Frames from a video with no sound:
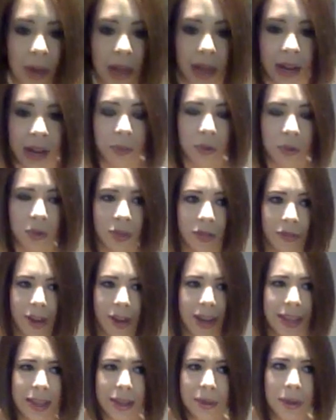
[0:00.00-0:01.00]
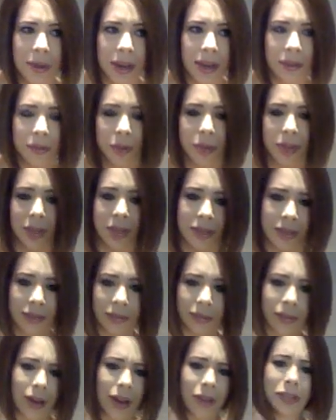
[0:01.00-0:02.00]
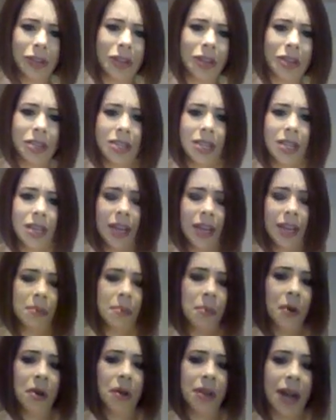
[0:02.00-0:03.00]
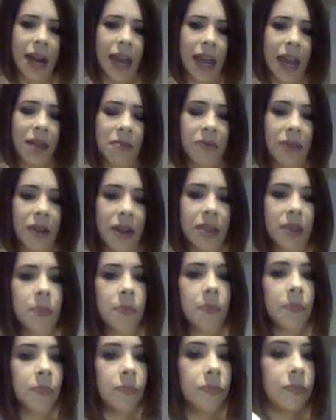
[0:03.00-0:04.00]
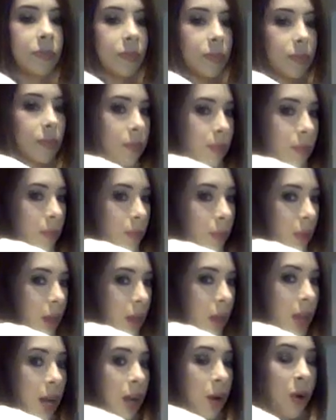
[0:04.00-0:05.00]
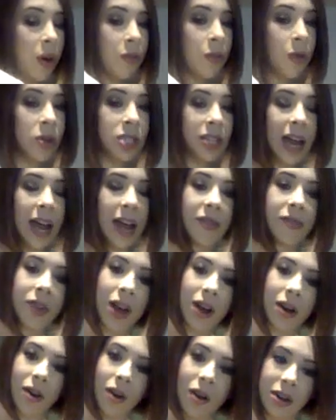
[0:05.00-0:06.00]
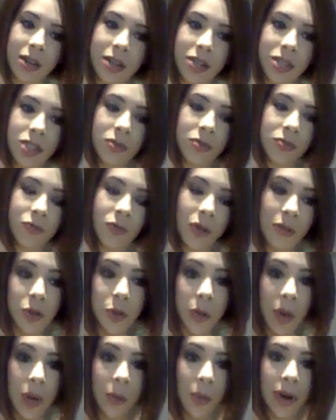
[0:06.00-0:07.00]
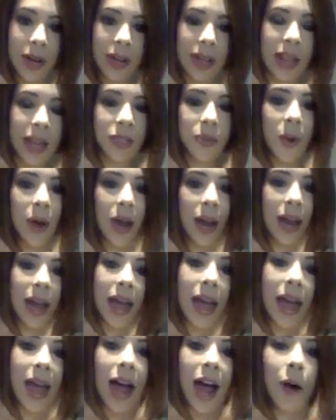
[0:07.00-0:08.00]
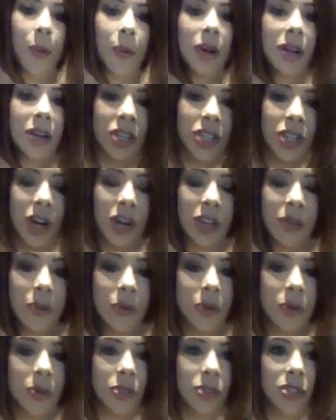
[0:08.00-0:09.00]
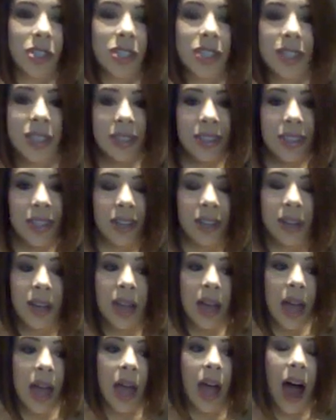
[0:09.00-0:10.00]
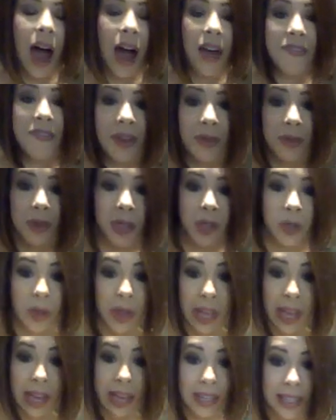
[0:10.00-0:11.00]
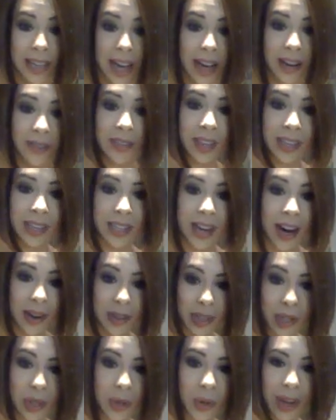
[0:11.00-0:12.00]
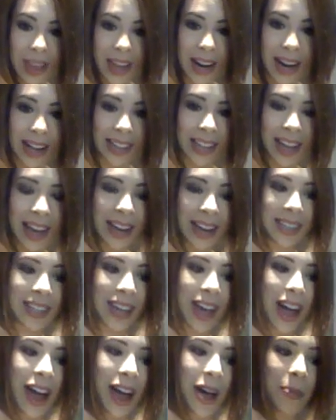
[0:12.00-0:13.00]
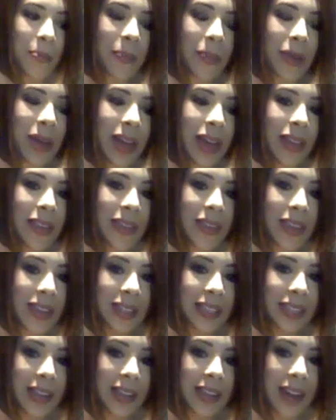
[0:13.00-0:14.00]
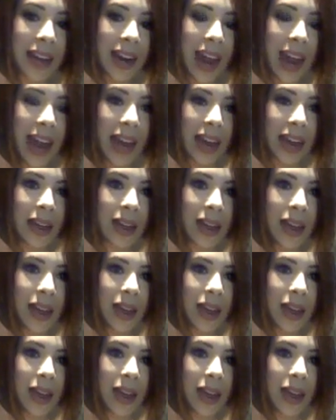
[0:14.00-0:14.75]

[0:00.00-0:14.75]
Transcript: not able to find them. I really, I've looked at the mall and I can't find them anywhere. Of course, I have not gone into Forever twenty-one, and that's why I went into Charlotte Russe just to look. I found two things out of the entire store that I liked. Um, this, and then a